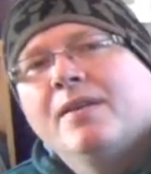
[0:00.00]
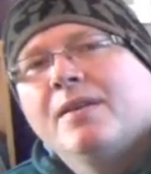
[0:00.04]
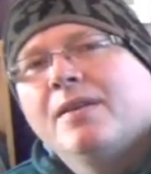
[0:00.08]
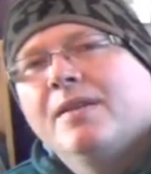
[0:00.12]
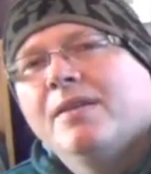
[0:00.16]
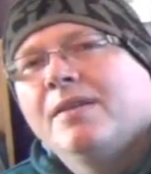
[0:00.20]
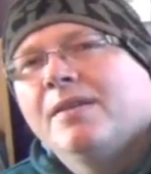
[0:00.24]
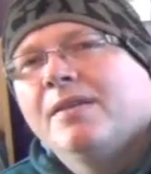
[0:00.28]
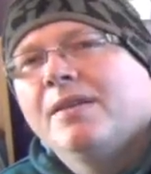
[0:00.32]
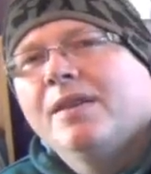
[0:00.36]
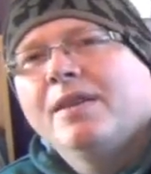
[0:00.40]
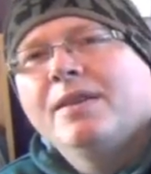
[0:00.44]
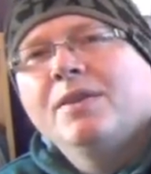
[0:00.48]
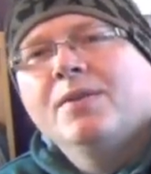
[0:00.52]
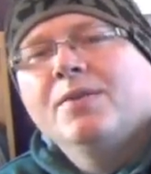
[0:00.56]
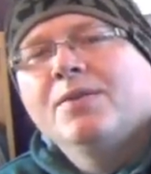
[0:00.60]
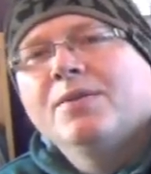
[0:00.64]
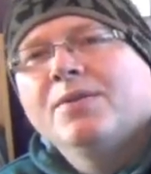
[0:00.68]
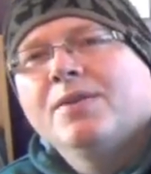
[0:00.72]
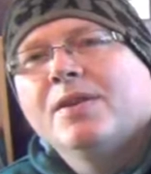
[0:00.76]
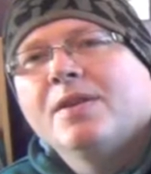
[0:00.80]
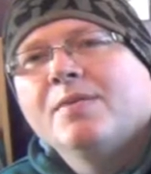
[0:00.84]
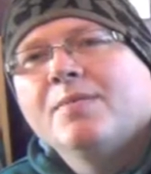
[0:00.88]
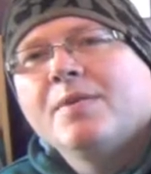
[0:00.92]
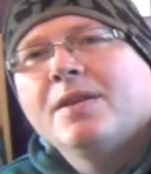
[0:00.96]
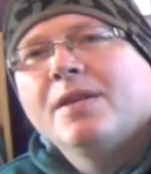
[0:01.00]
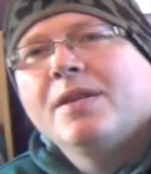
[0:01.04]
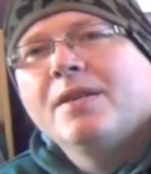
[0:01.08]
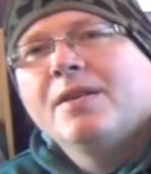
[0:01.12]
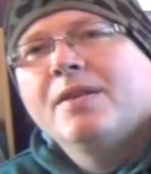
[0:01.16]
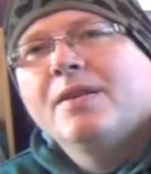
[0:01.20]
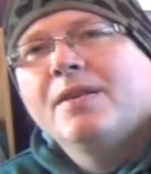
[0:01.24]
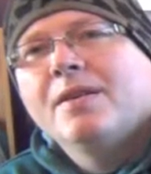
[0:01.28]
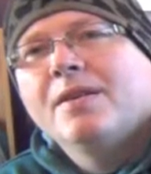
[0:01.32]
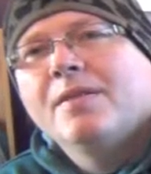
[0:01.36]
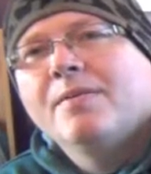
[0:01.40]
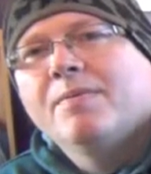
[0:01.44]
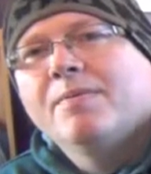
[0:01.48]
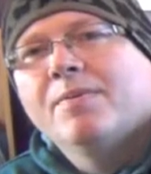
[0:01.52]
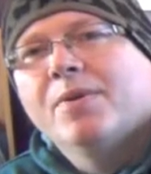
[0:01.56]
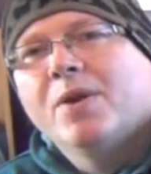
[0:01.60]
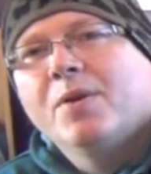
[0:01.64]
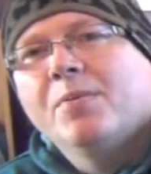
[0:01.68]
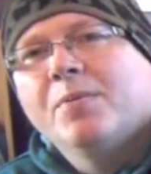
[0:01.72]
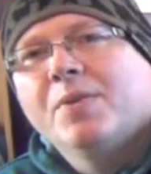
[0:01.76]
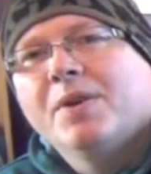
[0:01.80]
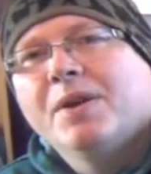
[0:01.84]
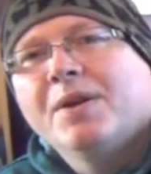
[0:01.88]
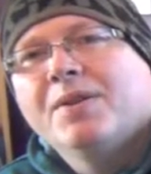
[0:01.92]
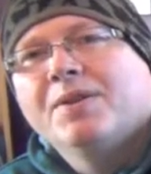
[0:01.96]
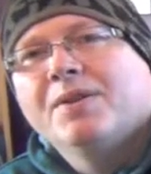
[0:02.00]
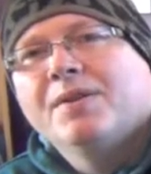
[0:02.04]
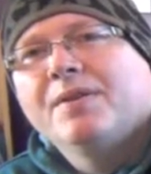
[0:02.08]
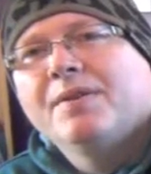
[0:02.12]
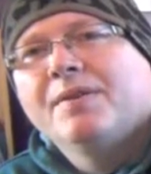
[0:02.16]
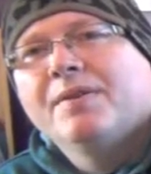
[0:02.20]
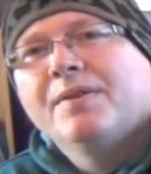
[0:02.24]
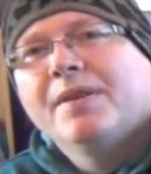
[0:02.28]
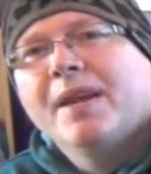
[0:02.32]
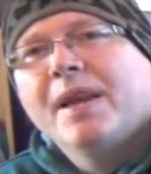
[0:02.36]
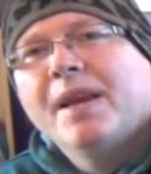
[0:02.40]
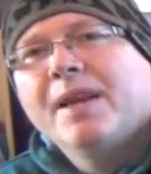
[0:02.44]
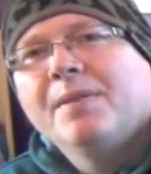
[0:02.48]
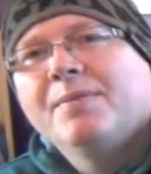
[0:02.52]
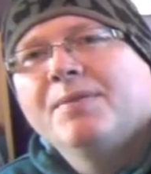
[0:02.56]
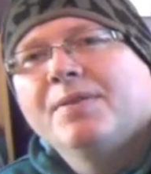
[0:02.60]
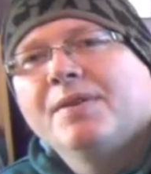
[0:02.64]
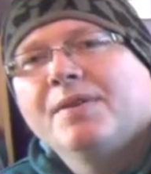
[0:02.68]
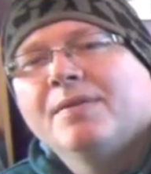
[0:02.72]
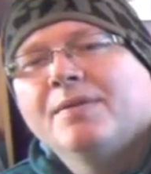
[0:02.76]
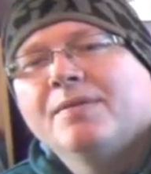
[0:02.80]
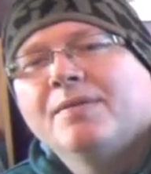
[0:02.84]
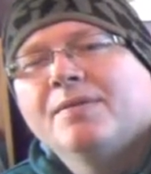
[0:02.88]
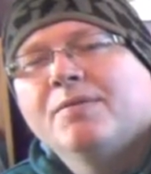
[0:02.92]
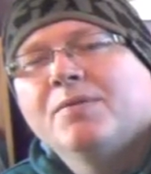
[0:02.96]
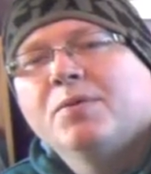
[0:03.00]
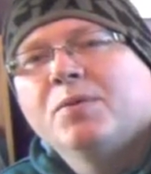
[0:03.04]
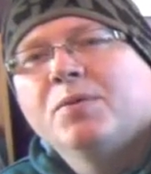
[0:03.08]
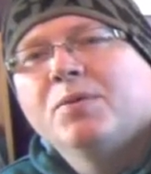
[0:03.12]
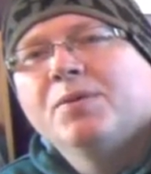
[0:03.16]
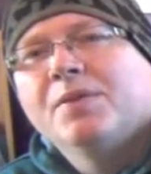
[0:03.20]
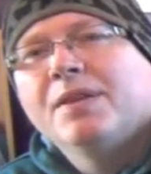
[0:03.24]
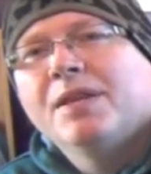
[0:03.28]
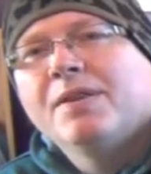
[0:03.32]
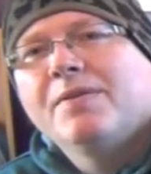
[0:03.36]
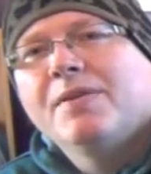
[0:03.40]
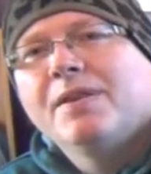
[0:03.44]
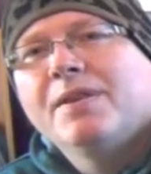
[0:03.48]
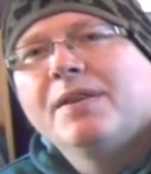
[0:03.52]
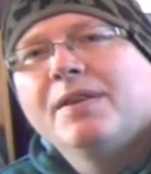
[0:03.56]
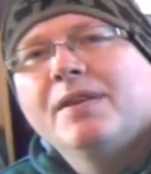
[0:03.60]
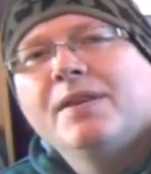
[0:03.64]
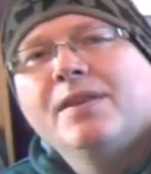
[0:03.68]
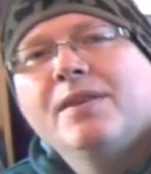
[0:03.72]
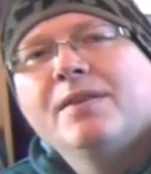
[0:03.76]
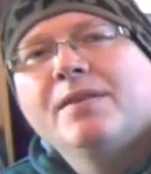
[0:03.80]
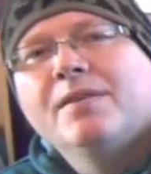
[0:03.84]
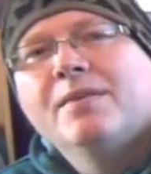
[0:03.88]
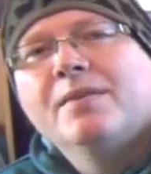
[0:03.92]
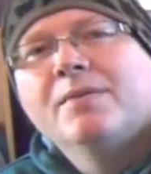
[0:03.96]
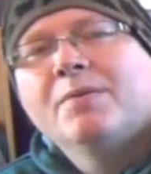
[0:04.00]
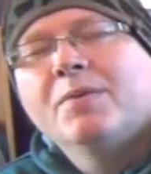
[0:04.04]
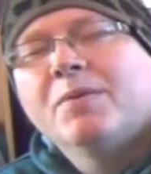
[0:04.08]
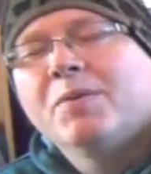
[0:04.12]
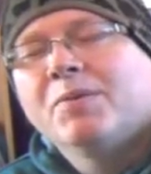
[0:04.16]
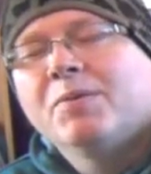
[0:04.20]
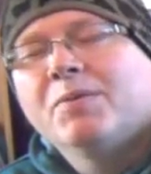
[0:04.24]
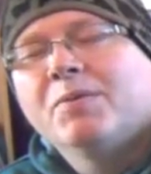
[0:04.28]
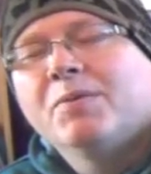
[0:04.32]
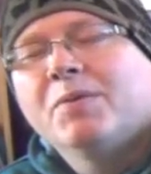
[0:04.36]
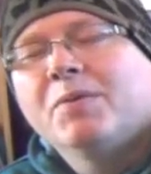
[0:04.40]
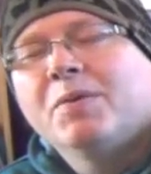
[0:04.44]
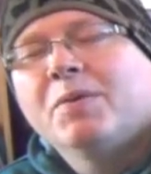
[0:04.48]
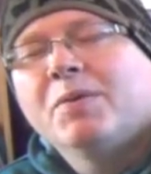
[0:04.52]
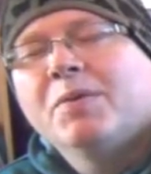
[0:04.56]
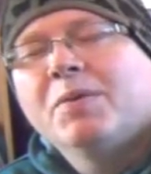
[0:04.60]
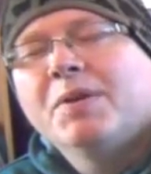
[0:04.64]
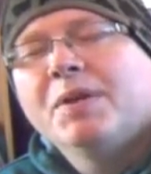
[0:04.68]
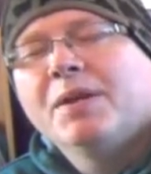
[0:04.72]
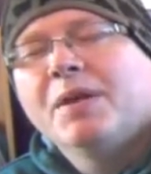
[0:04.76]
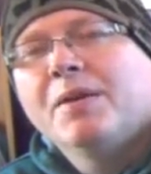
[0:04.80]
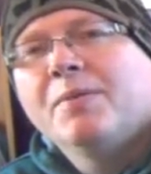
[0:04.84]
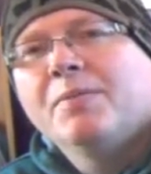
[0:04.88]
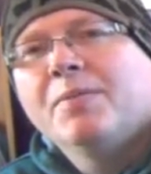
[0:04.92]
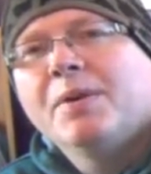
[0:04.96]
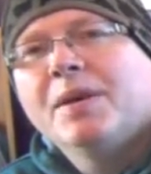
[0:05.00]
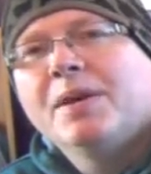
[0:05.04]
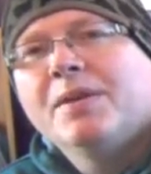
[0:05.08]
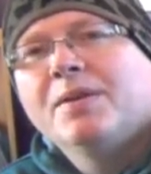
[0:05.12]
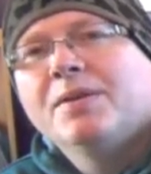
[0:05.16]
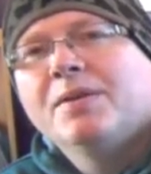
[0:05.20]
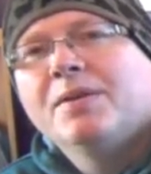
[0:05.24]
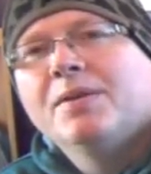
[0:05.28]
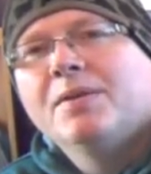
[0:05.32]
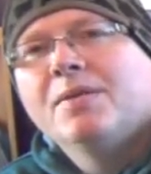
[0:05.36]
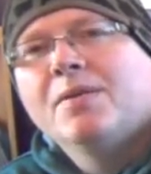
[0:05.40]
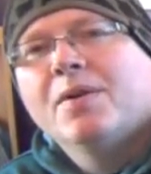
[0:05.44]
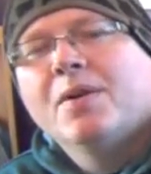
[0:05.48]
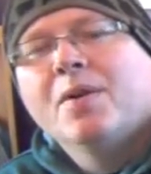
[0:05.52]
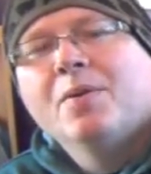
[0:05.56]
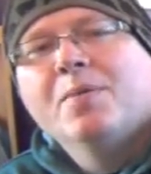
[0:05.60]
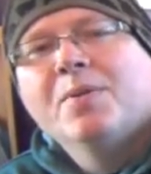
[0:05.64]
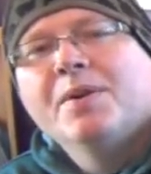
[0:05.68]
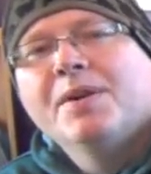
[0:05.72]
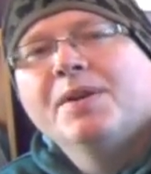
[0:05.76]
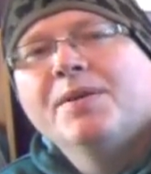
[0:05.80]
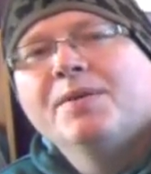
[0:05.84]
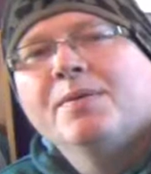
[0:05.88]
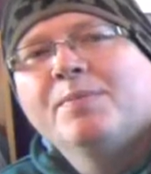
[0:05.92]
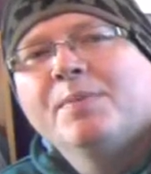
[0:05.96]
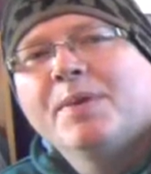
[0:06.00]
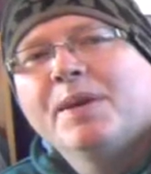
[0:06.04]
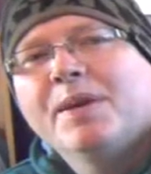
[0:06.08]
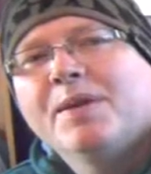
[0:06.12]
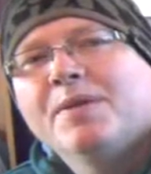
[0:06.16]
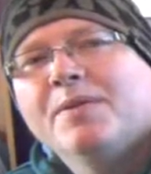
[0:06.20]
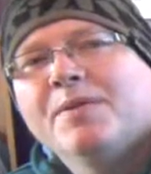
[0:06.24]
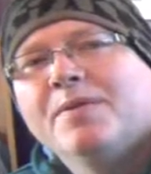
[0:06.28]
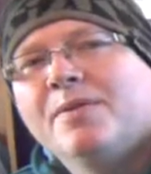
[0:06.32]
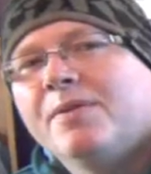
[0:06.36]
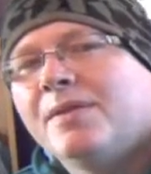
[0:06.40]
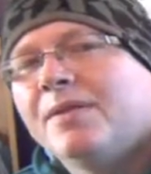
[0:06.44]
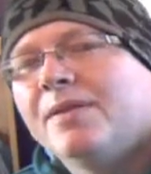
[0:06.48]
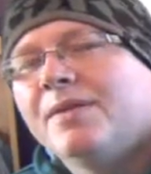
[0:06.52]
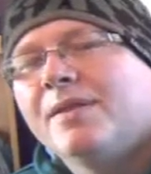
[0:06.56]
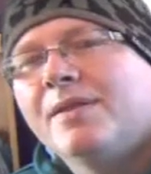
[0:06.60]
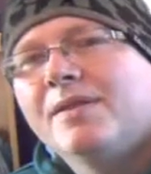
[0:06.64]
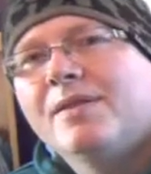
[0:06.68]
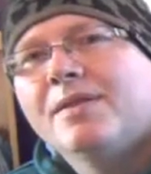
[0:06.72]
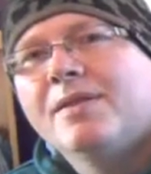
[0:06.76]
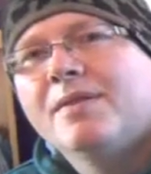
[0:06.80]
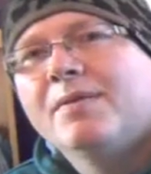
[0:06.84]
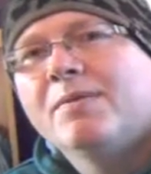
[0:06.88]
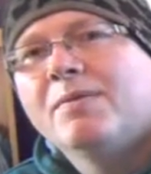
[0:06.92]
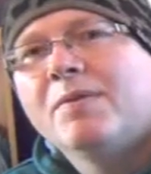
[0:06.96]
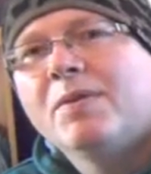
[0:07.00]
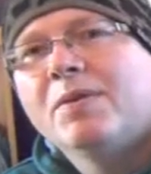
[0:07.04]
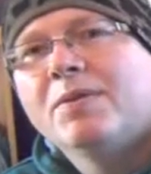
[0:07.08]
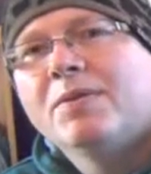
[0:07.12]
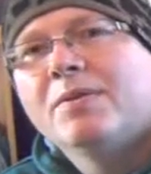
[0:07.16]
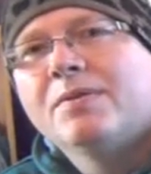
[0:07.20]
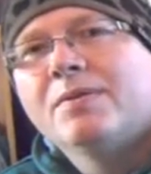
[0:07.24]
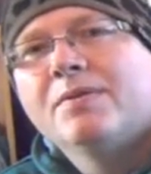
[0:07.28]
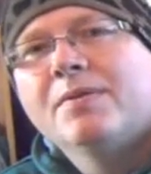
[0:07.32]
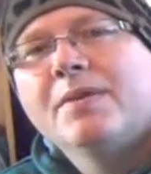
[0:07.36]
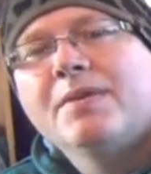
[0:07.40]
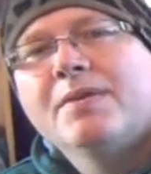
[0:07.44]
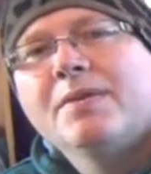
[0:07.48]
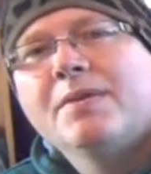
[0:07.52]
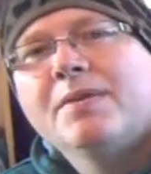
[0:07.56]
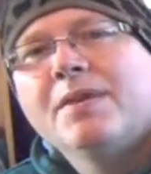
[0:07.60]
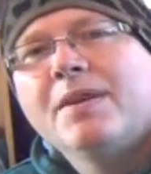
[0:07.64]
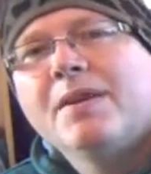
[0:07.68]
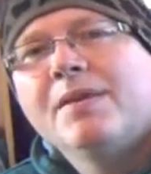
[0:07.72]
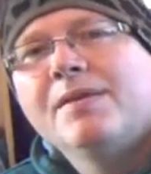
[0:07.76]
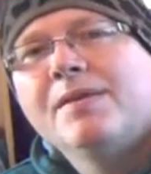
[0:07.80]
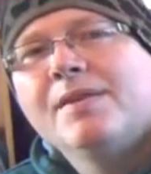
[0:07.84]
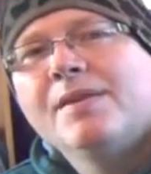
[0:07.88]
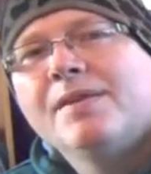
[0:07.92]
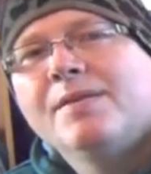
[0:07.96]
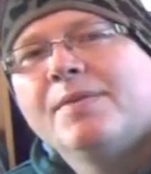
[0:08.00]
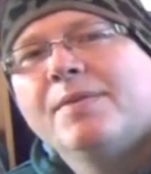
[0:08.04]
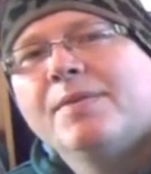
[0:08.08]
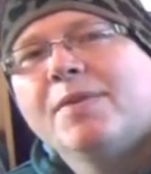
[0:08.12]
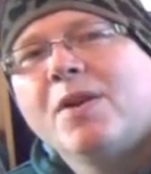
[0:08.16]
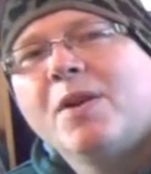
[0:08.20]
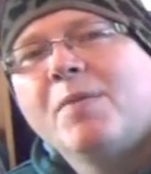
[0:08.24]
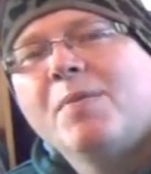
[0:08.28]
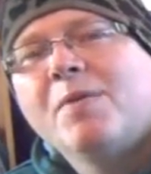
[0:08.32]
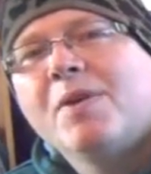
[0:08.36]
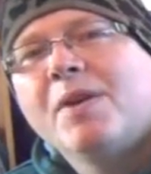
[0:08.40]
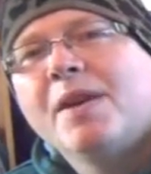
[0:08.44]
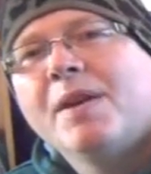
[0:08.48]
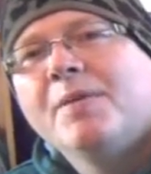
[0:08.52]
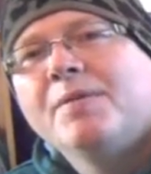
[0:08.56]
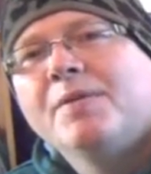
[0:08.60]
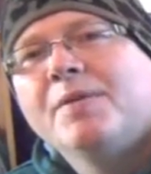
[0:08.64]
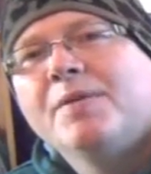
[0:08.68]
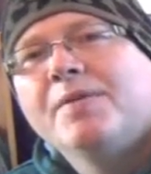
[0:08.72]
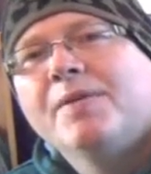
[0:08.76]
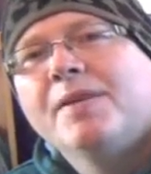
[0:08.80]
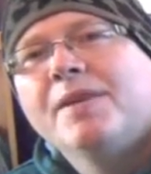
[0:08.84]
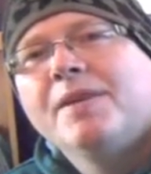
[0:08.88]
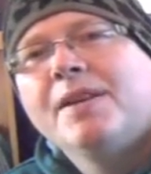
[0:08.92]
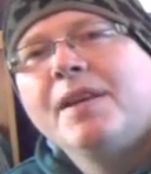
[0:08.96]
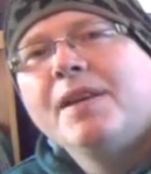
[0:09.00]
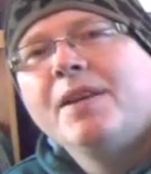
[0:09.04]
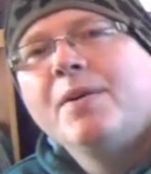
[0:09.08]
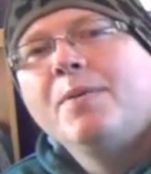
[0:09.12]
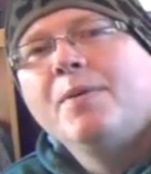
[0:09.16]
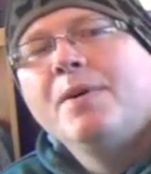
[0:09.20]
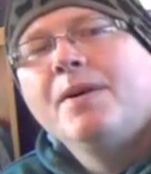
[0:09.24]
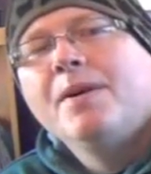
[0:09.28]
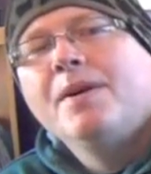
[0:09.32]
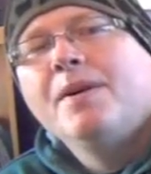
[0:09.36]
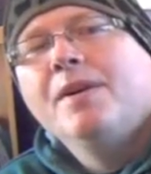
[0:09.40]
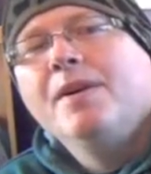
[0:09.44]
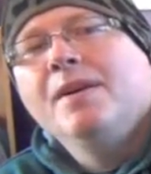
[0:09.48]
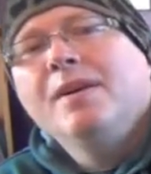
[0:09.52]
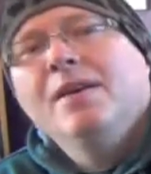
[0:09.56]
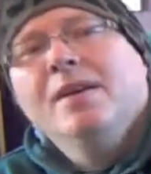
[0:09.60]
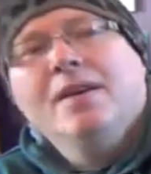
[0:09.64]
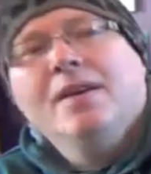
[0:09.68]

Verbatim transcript: You can get it on so many um, compilation games or DVDs or, or, you know PS2 copies or PS3s. It's the most easiest common game to find anywhere.